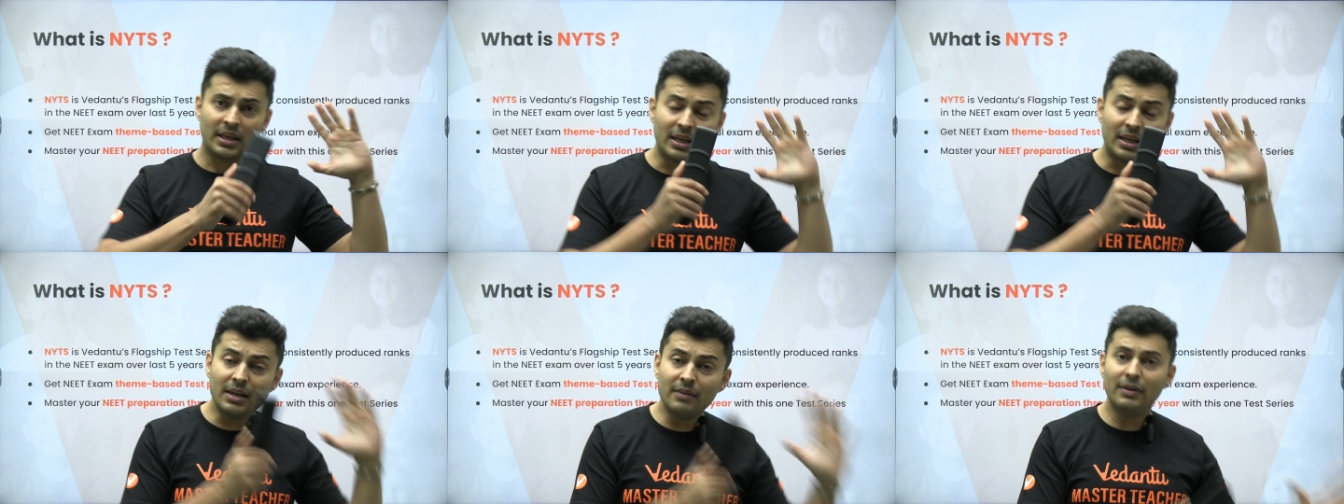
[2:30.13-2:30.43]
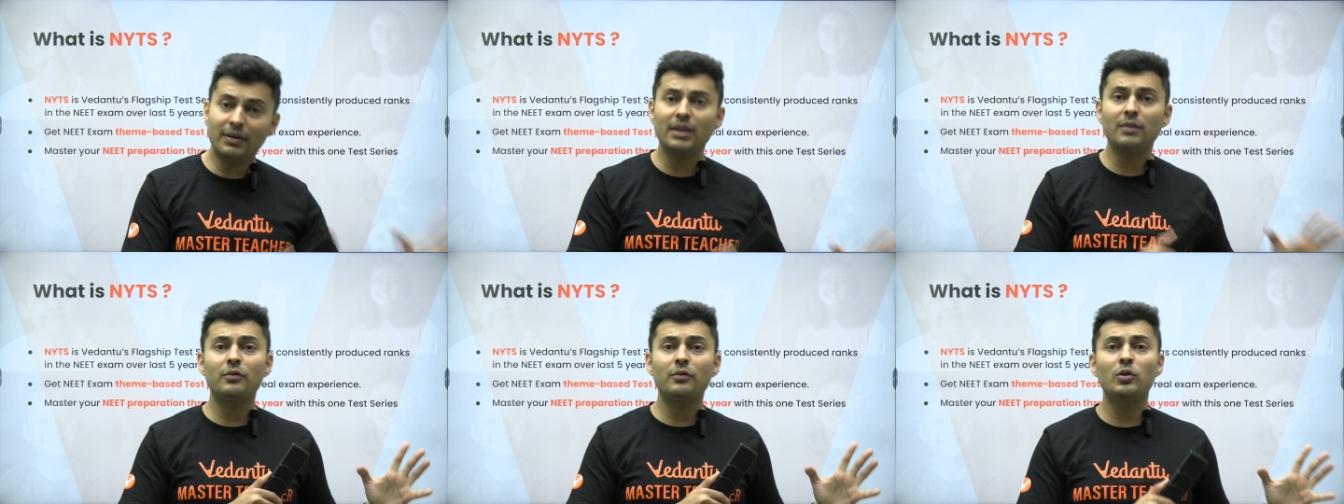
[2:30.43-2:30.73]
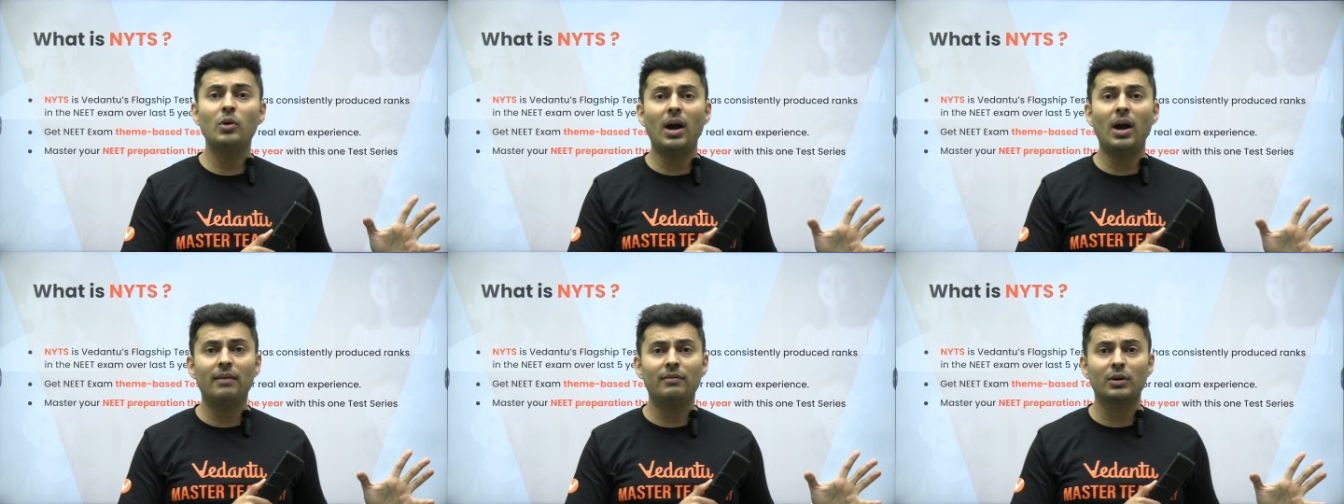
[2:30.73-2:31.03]
even if
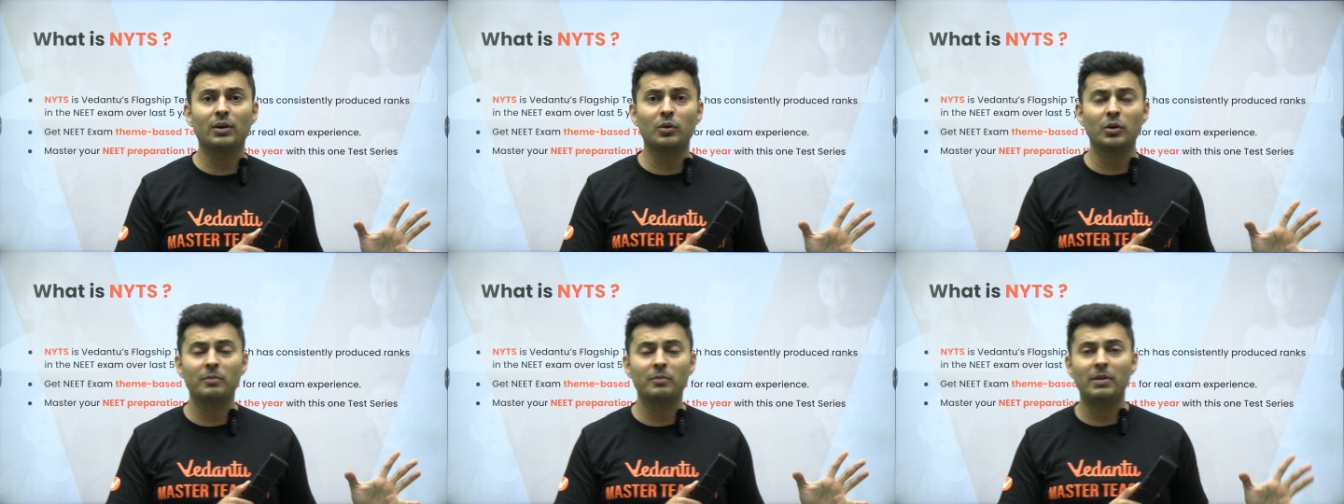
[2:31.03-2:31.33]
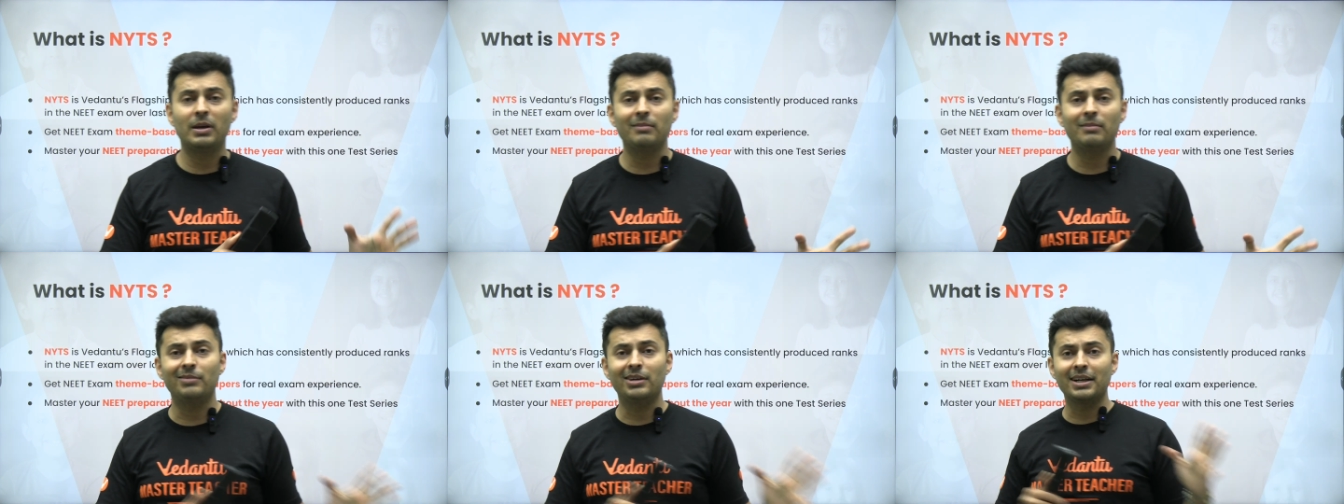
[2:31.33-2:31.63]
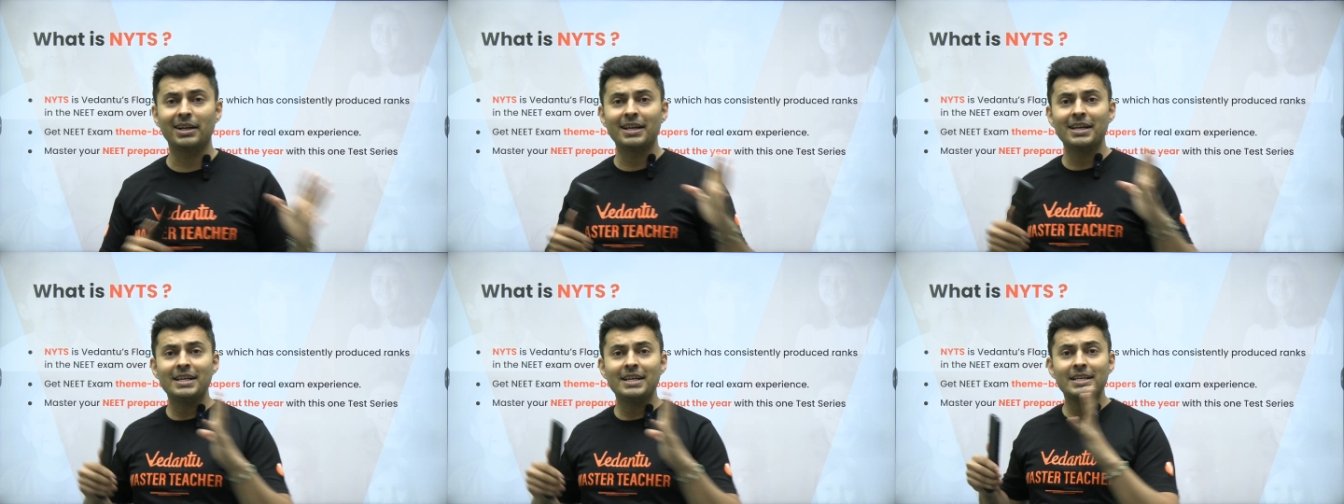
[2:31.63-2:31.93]
you have a good
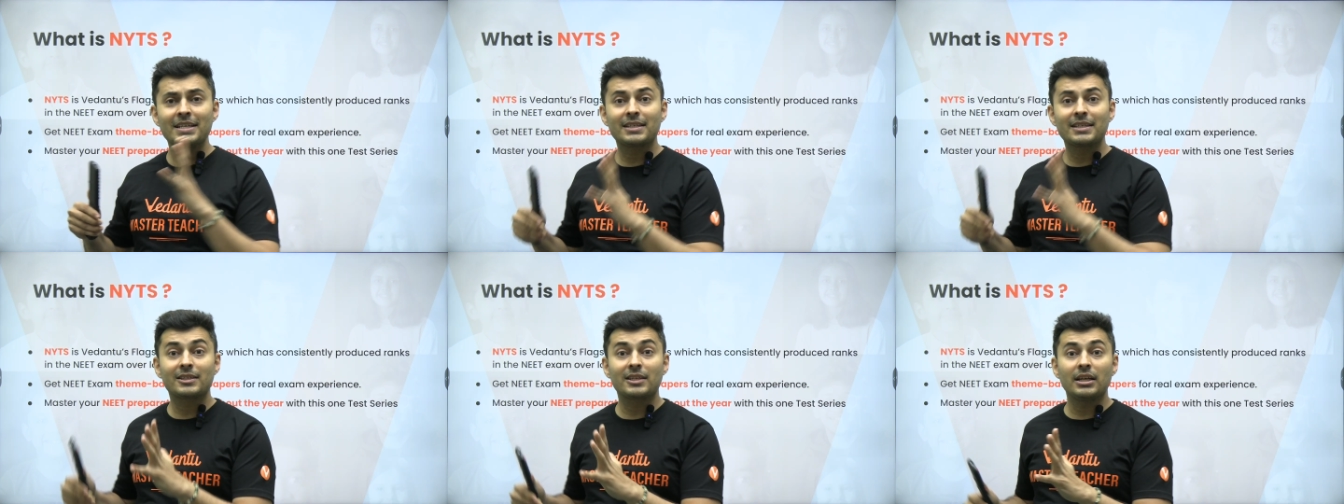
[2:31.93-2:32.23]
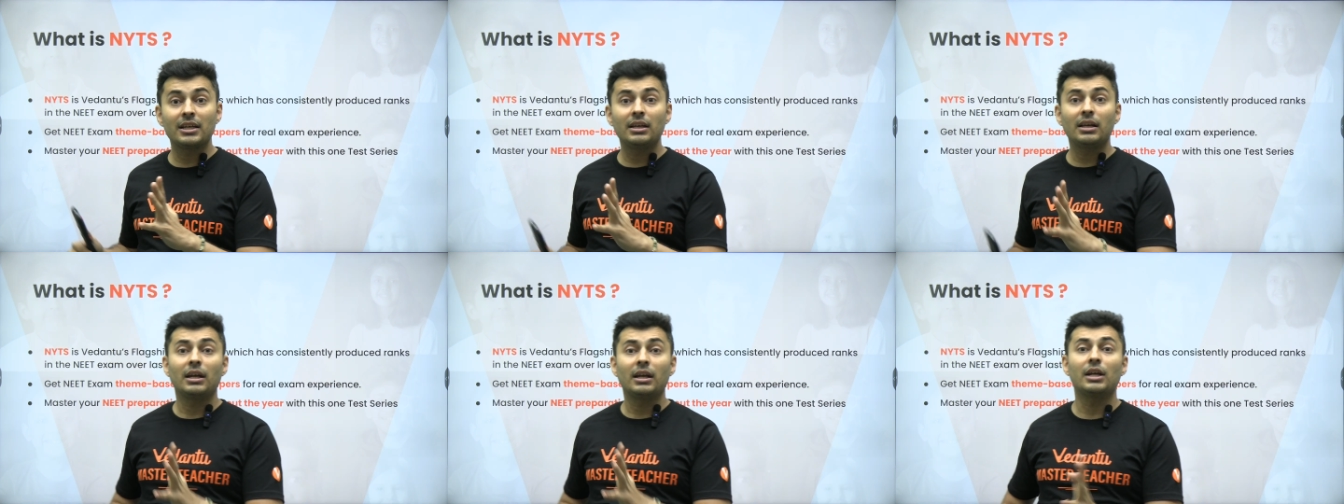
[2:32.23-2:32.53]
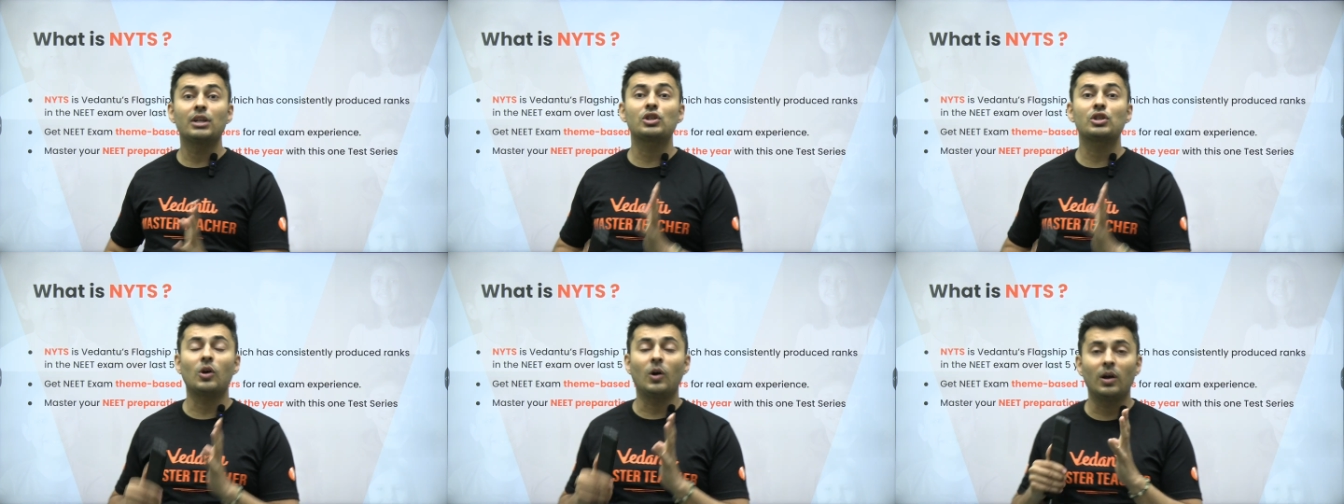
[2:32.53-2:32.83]
paper still
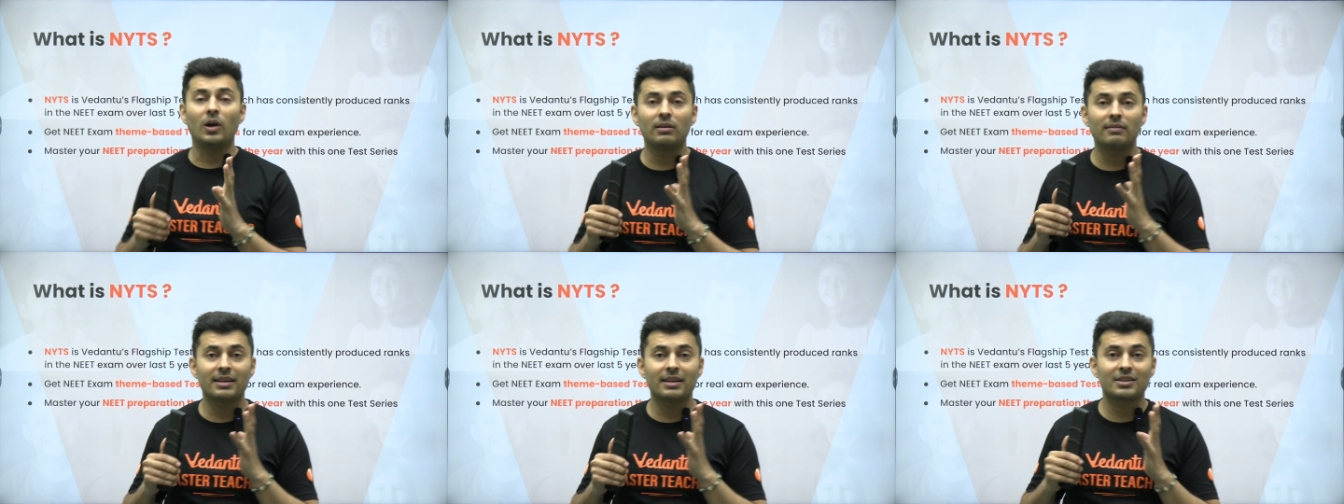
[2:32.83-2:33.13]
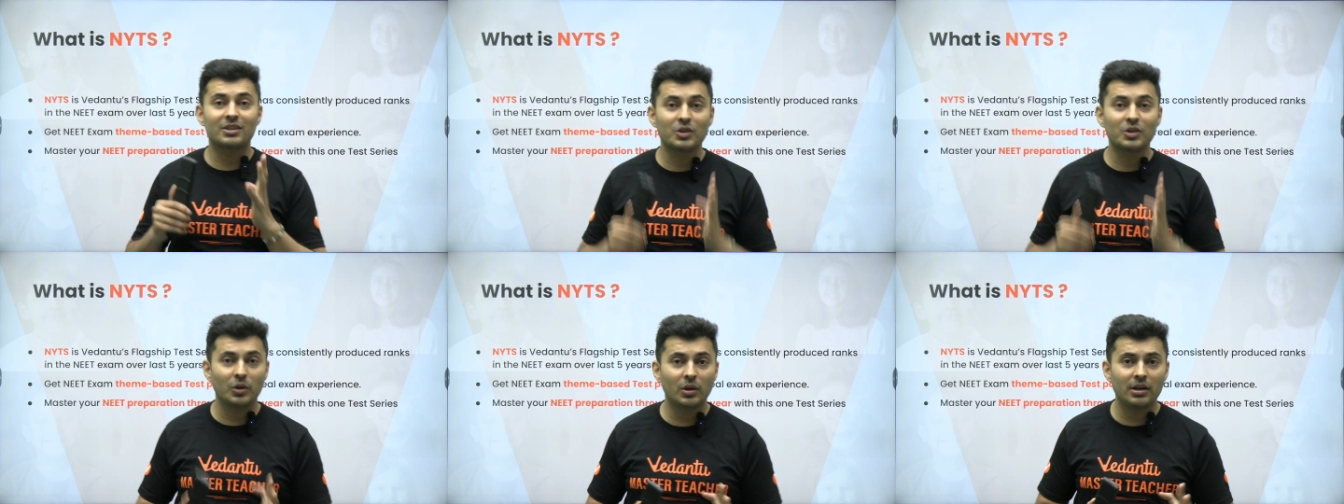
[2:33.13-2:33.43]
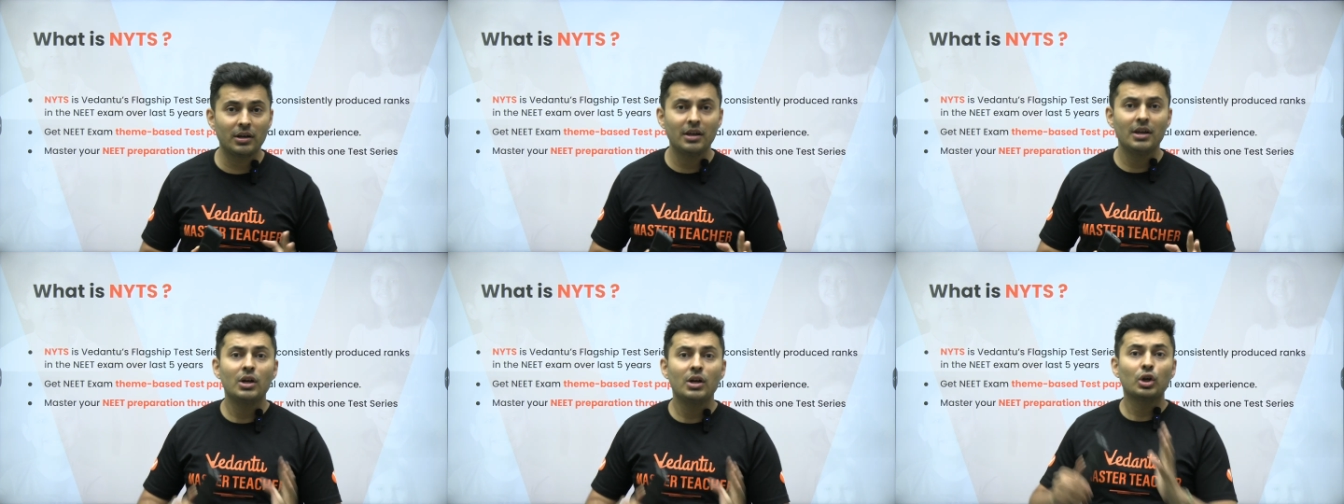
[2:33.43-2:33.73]
it's always good